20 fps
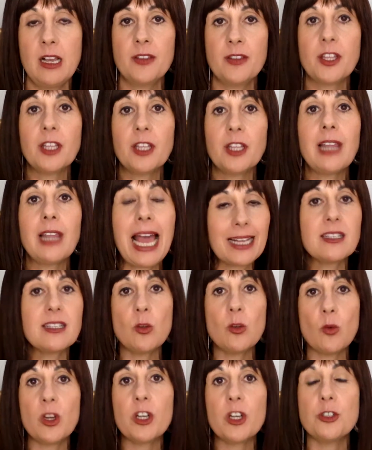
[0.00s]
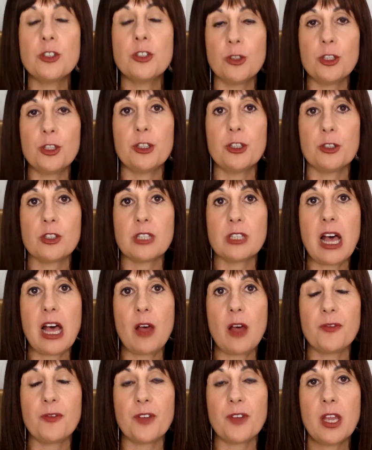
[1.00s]
The last thing you want to do to
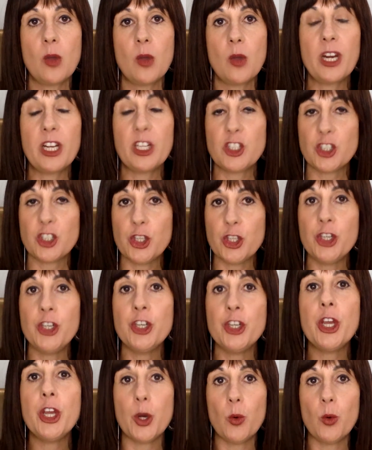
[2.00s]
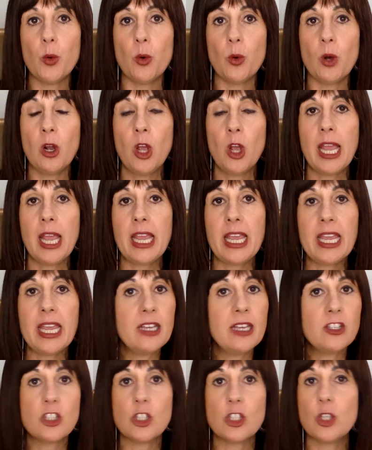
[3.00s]
yourself when it's new
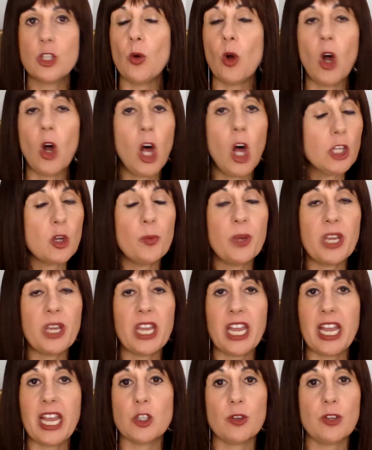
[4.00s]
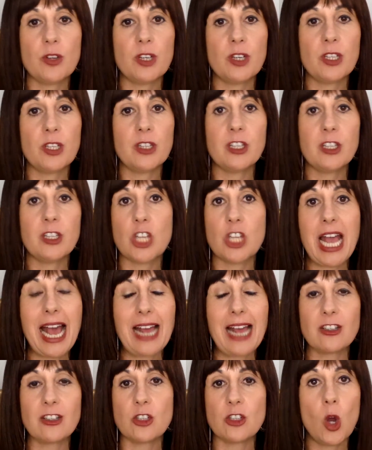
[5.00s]
is to also be answering the
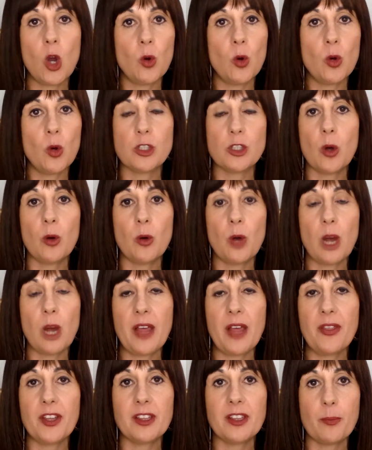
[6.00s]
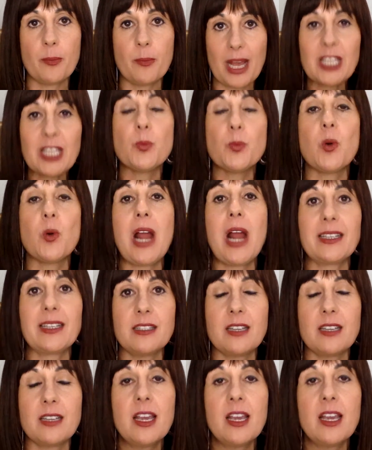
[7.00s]
chat. So I think the best
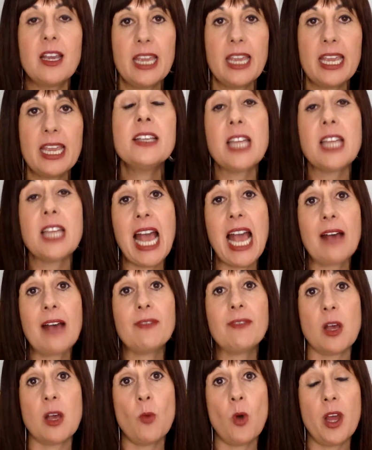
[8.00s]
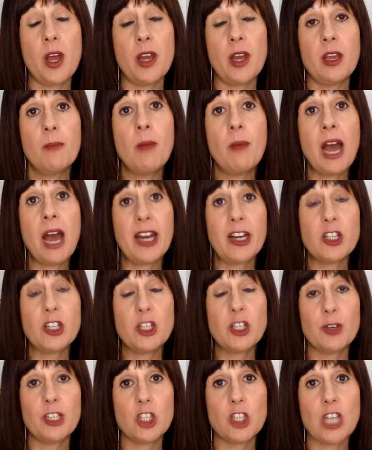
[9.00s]
practice is to have someone
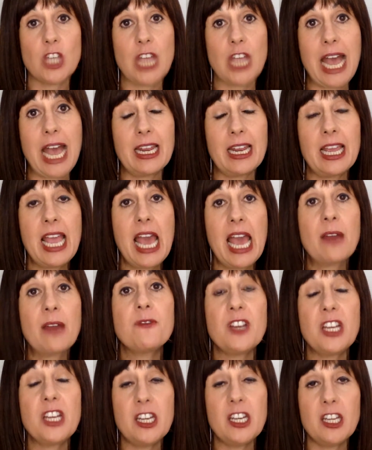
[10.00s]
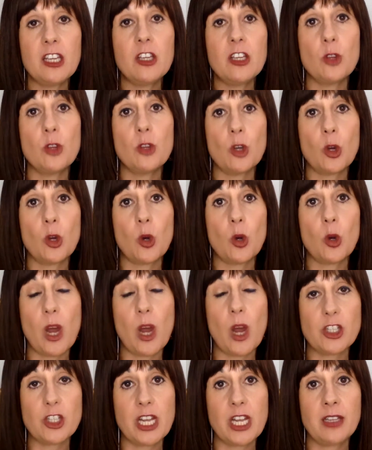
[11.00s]
monitoring the chat and feeding you the
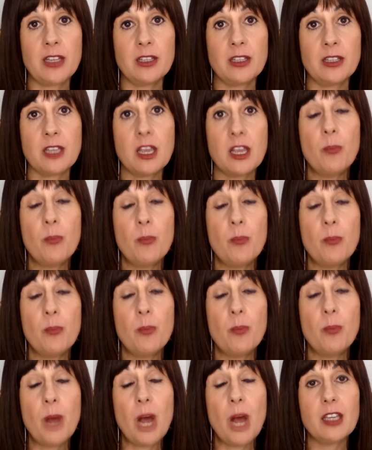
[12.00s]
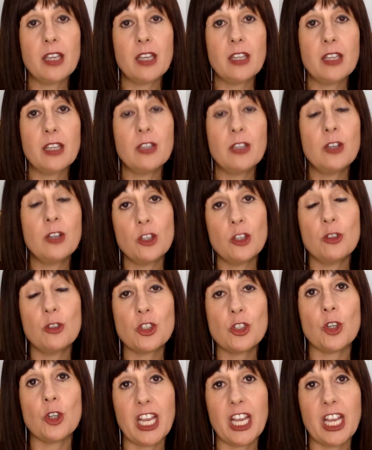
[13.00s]
questions. But you
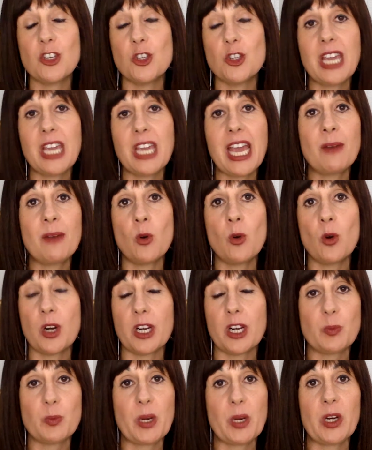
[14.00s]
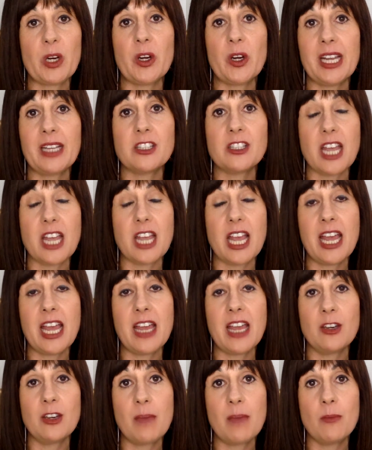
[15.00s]
certainly, as you get more experienced
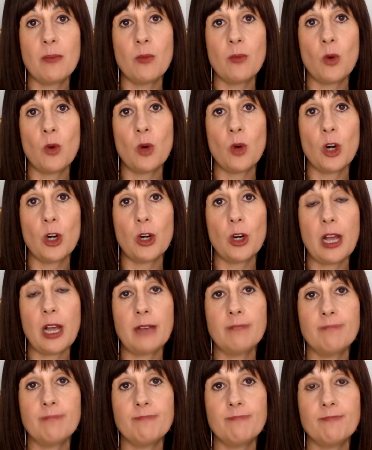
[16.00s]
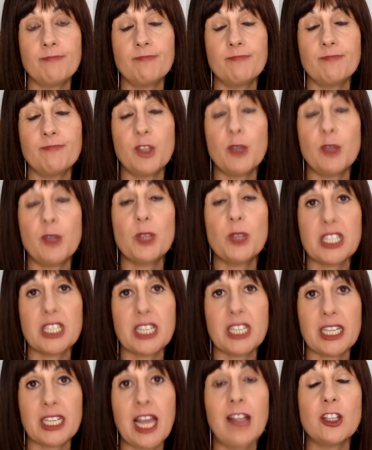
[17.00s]
and you get more fluid with the
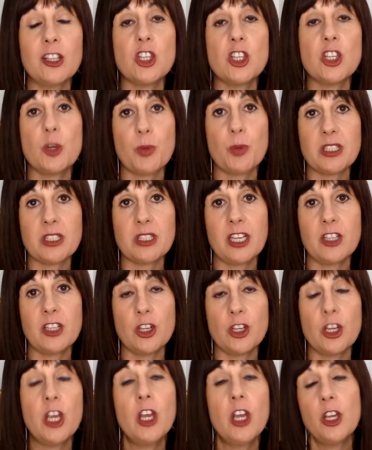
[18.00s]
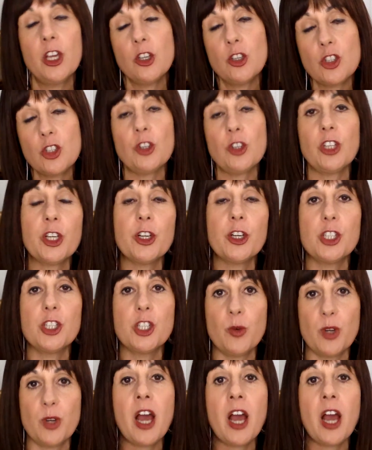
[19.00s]
technology in your presentation, you certainly could
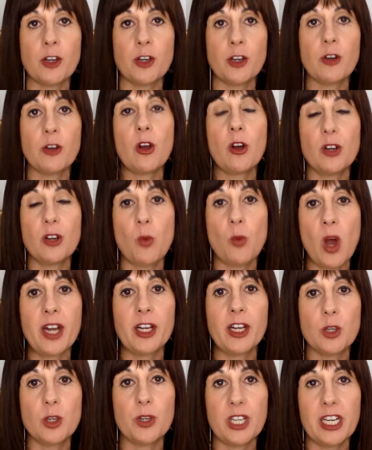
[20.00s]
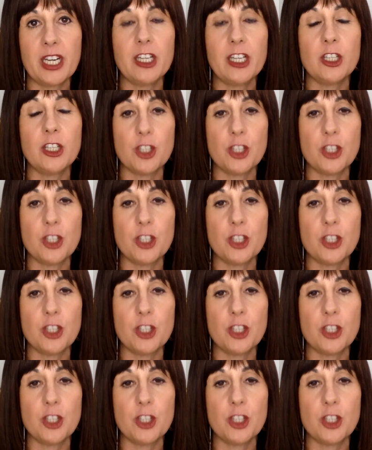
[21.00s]
do it on your own if you wanted to or needed